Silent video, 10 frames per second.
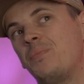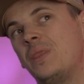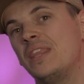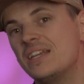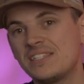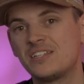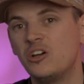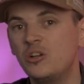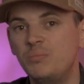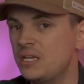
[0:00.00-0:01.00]
this
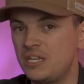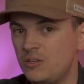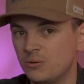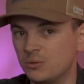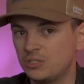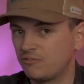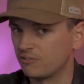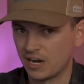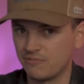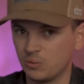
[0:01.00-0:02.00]
could be huge
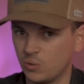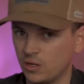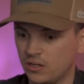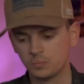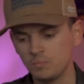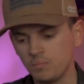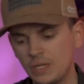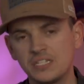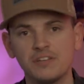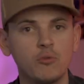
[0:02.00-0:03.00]
for everyone.
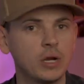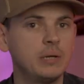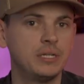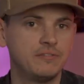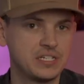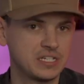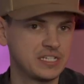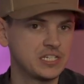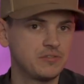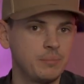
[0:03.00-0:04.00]
Because if we're able to
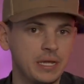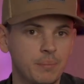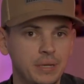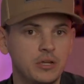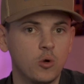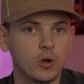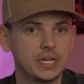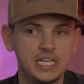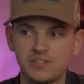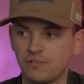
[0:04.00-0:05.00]
successfully make a big court
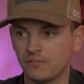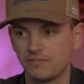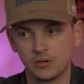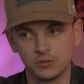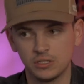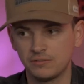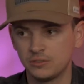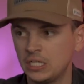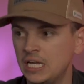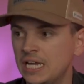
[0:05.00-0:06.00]
case for the federal
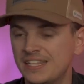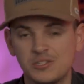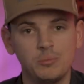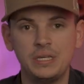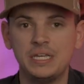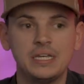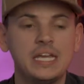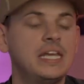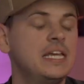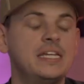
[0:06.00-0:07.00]
level, this would be
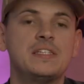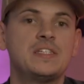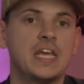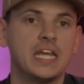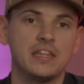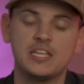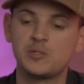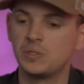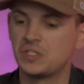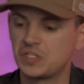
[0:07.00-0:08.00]
insane.
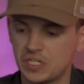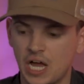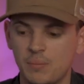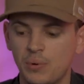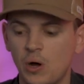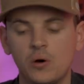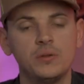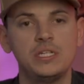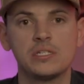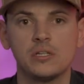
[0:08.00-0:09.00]
This would stop
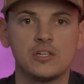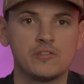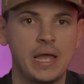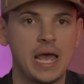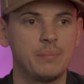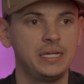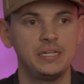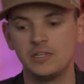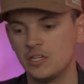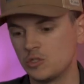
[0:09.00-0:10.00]
all these laws from
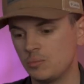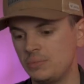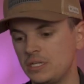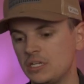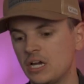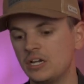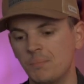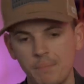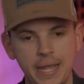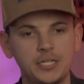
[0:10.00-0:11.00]
happening. This would be a
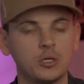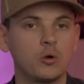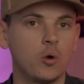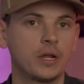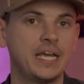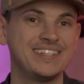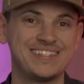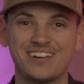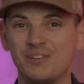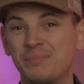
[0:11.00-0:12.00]
major court case
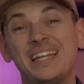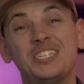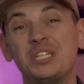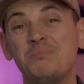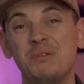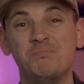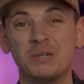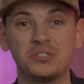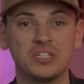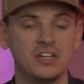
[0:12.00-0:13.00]
that could potentially be
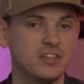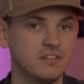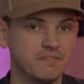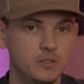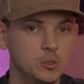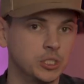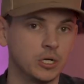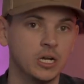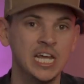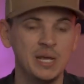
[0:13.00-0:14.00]
built on in the
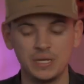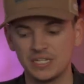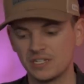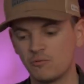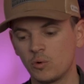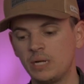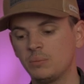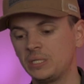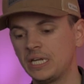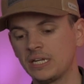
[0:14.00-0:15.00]
future. Because if we're
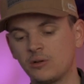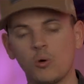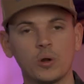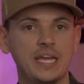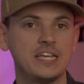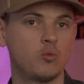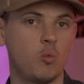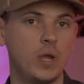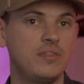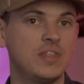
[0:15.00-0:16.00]
able to get a court case
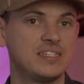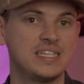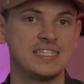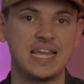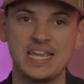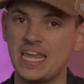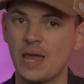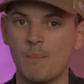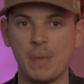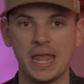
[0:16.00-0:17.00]
win that says they
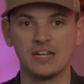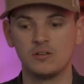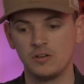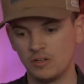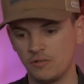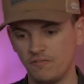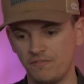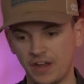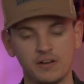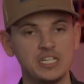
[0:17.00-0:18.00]
can't ban
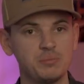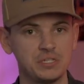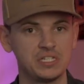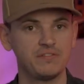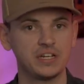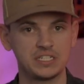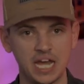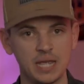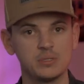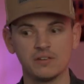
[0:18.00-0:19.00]
very specific
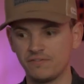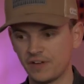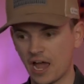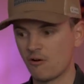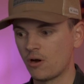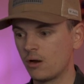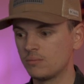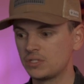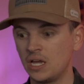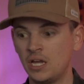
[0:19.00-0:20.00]
types of
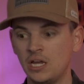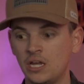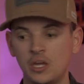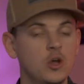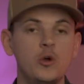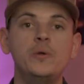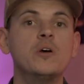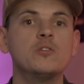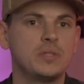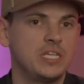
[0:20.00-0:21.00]
firearms, who
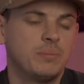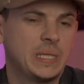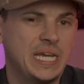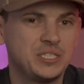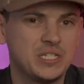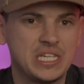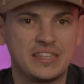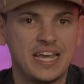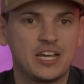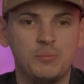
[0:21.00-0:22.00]
knows what the implications
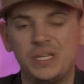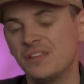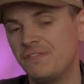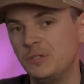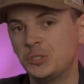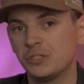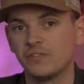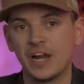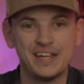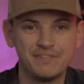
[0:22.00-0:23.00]
like that could be in the future
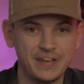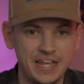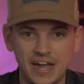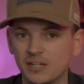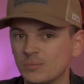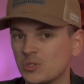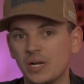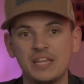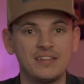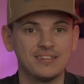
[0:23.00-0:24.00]
for NFA items or
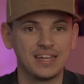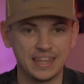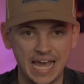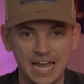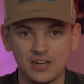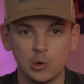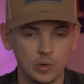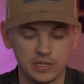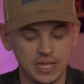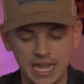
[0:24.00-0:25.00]
anything like that,
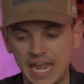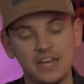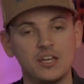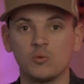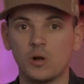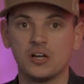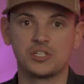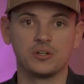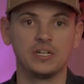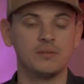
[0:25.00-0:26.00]
or the handgun
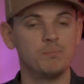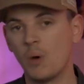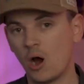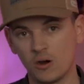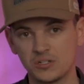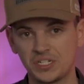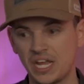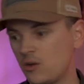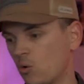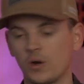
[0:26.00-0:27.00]
roster in our
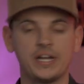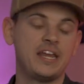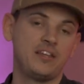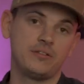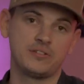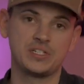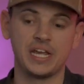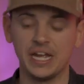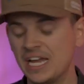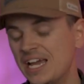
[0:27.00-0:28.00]
state or in any other
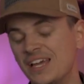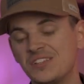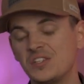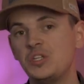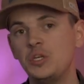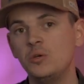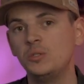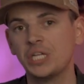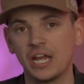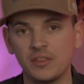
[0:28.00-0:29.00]
state. This is
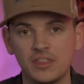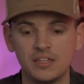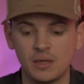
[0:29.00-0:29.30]
huge, and I think